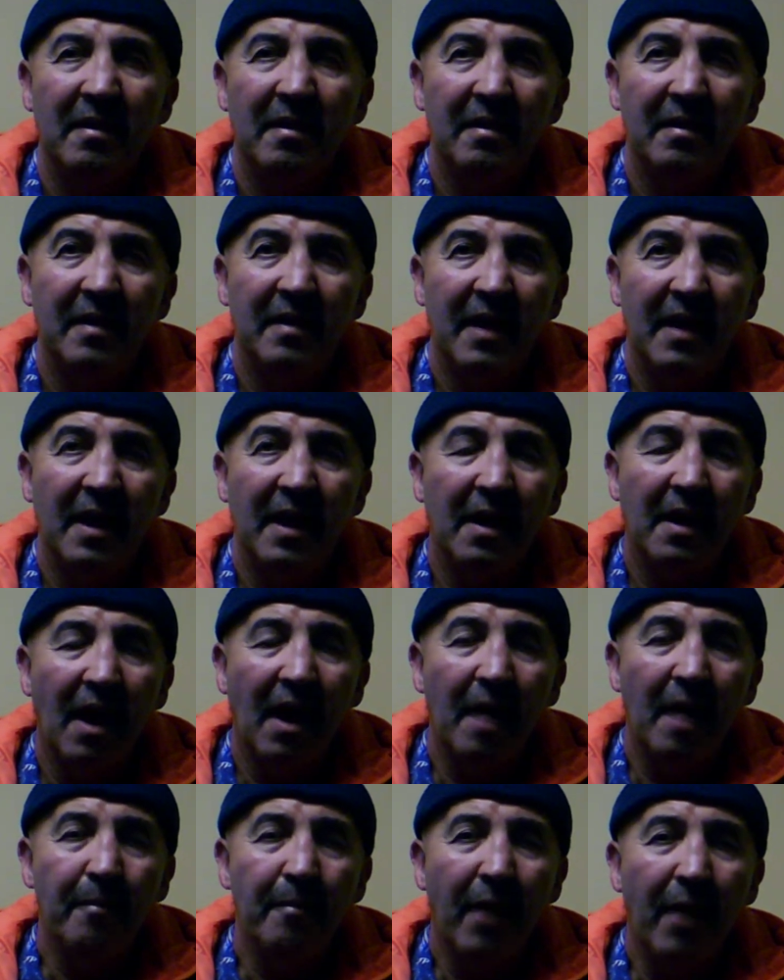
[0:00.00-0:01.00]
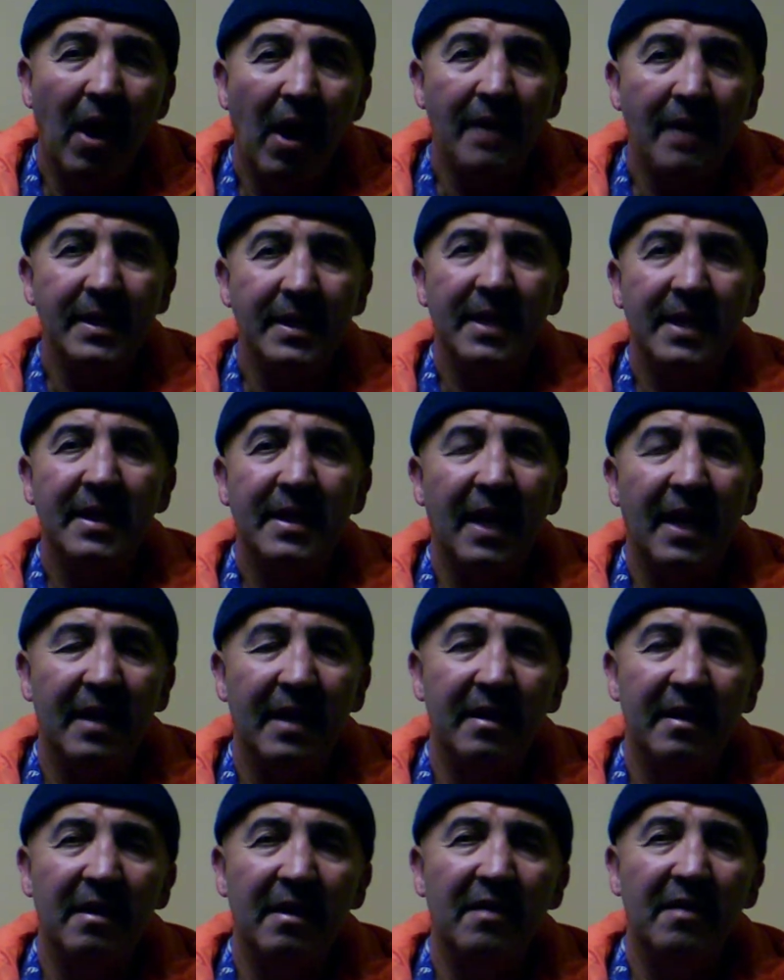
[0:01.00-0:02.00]
then I posit that
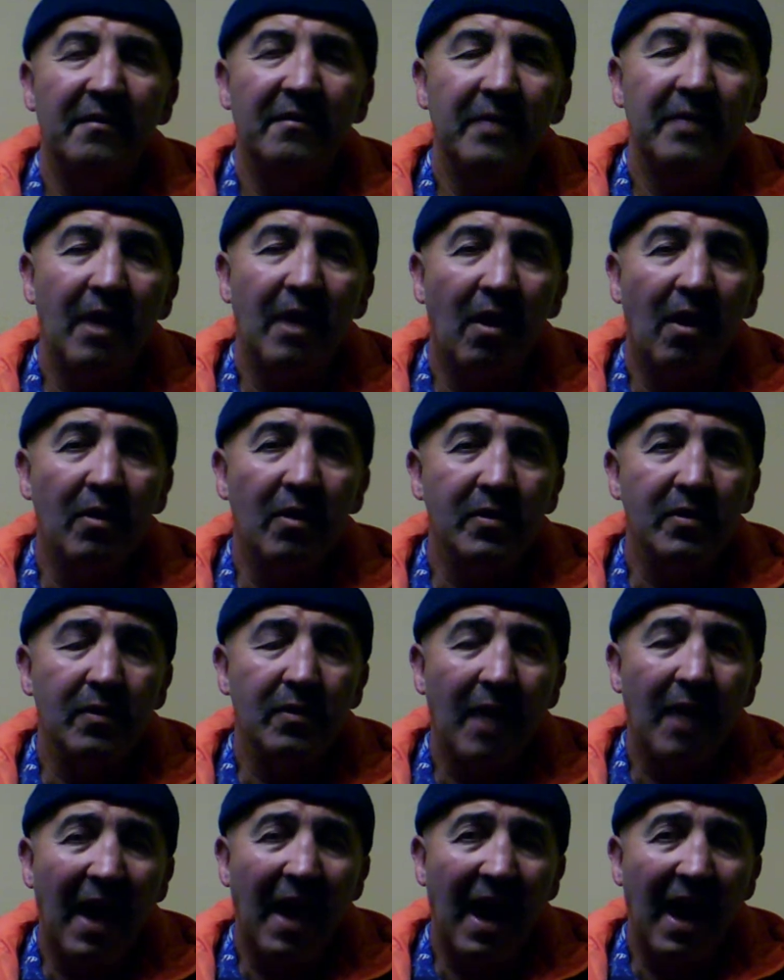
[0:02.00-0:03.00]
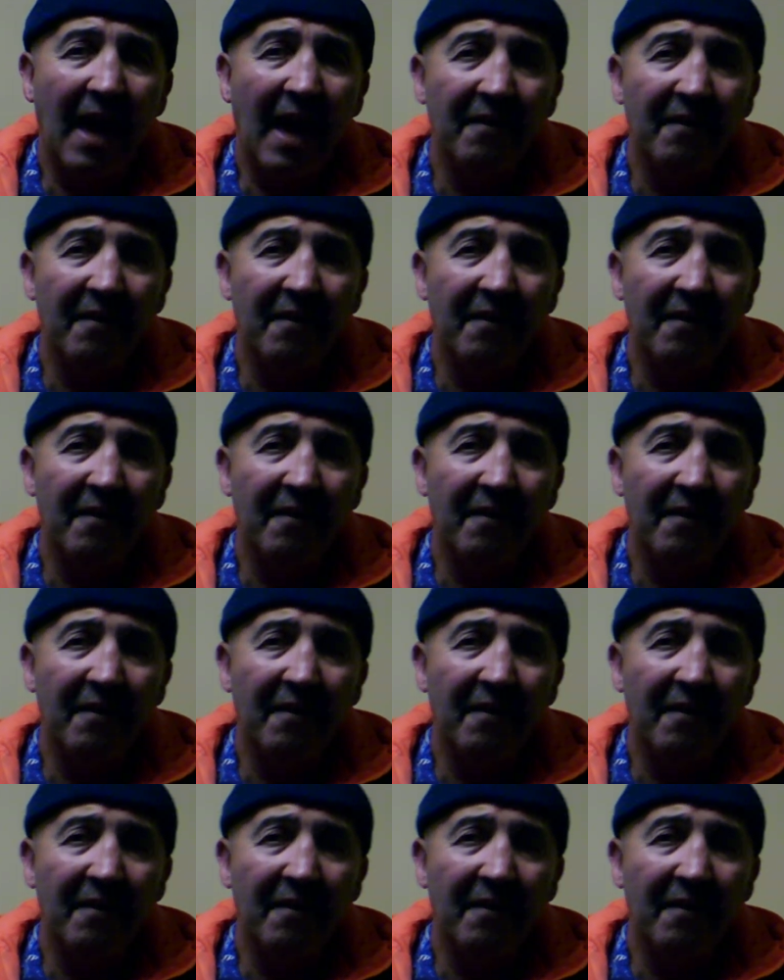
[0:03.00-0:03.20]
we also have